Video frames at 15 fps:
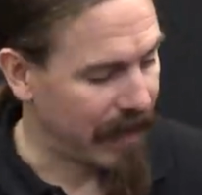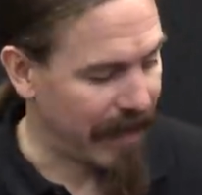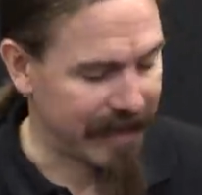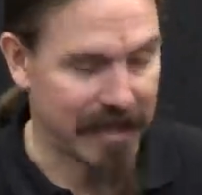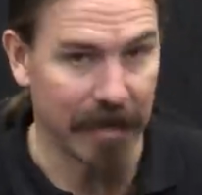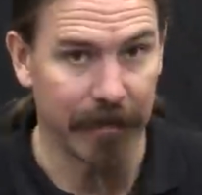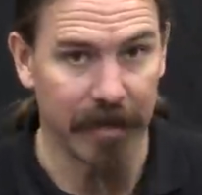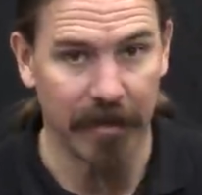
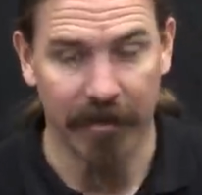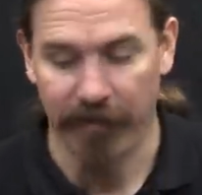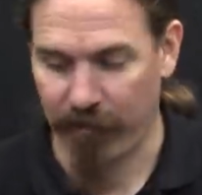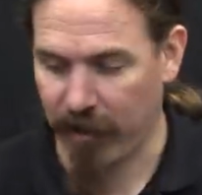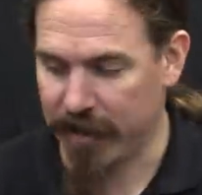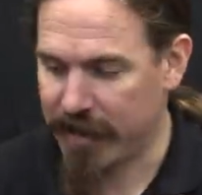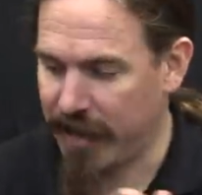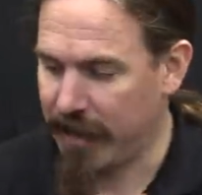SMLE
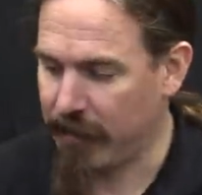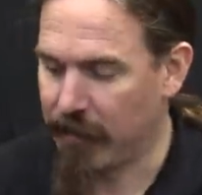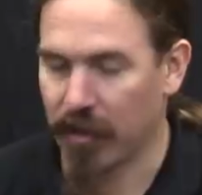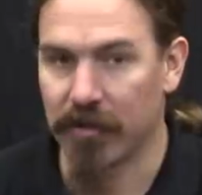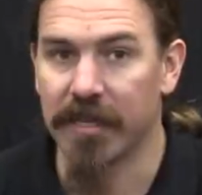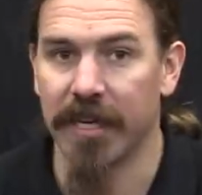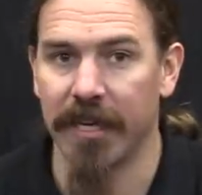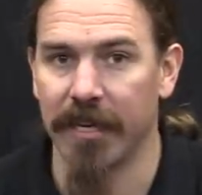front end,
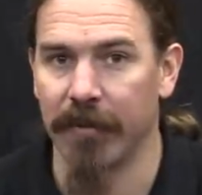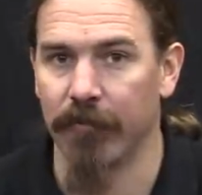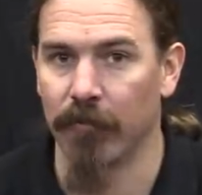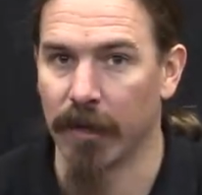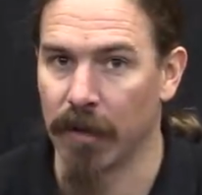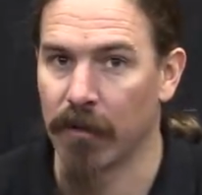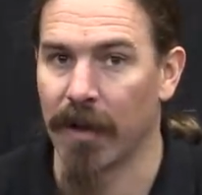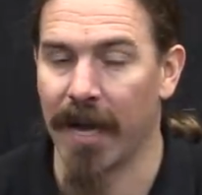Martini
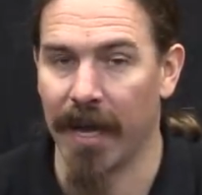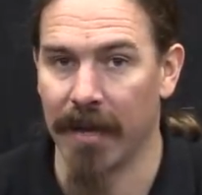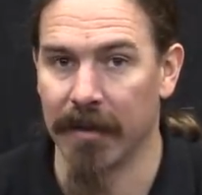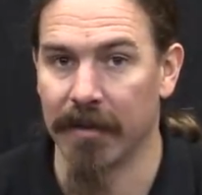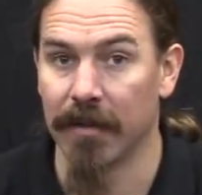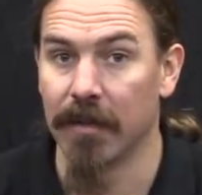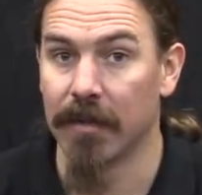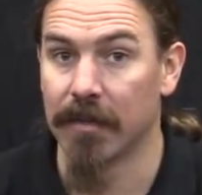rear
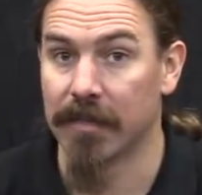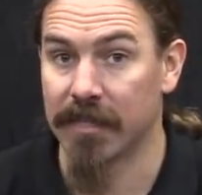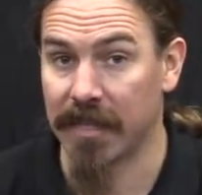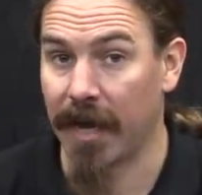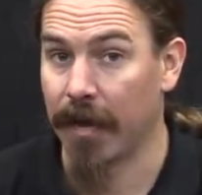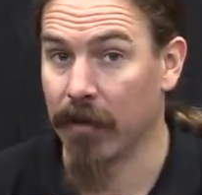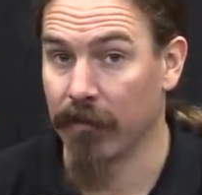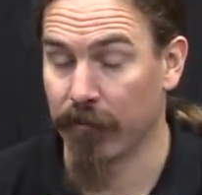end
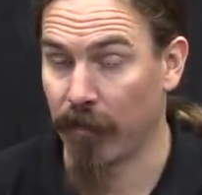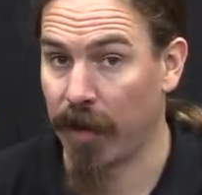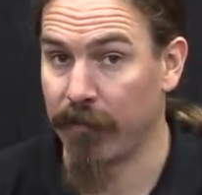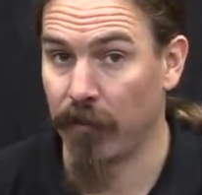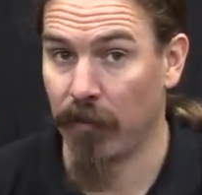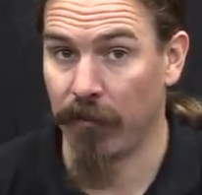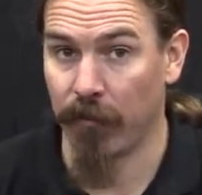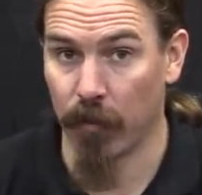style of
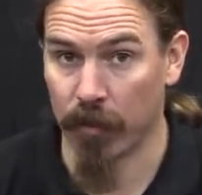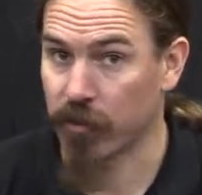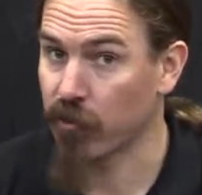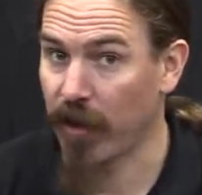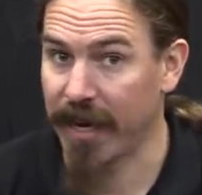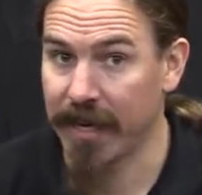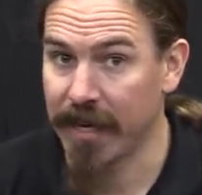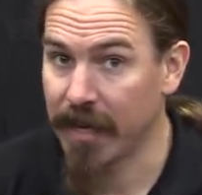rifle for
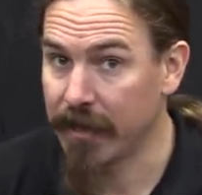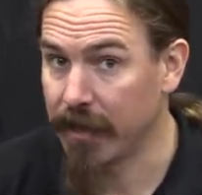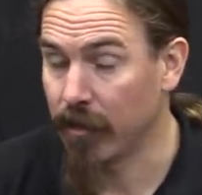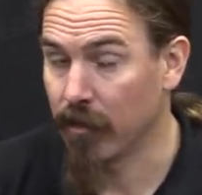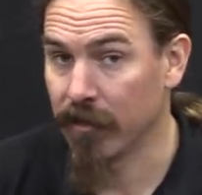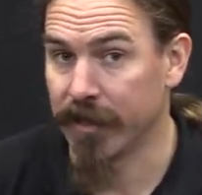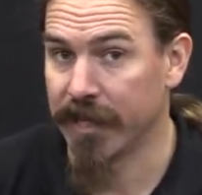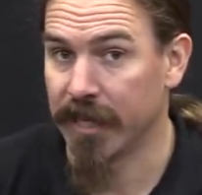training in the
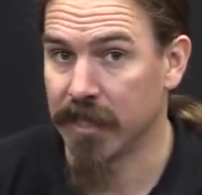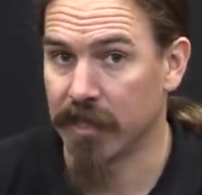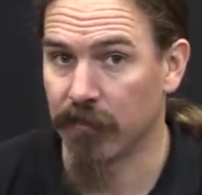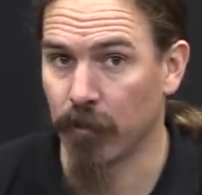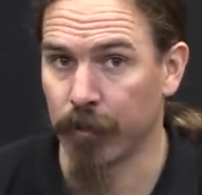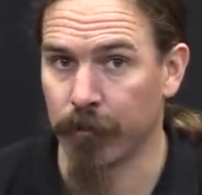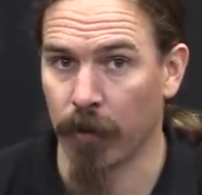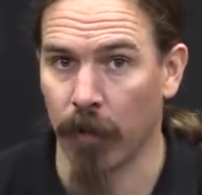early days
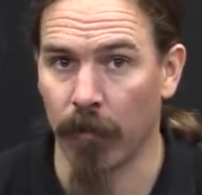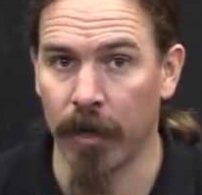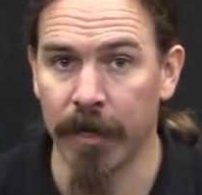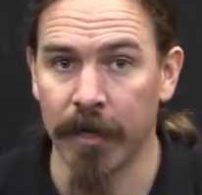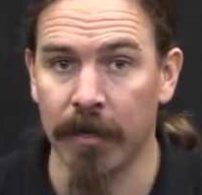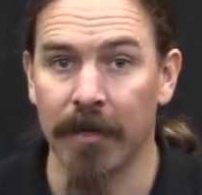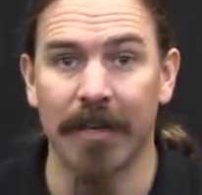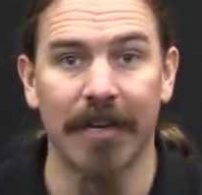of World War
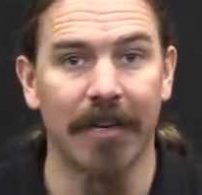I?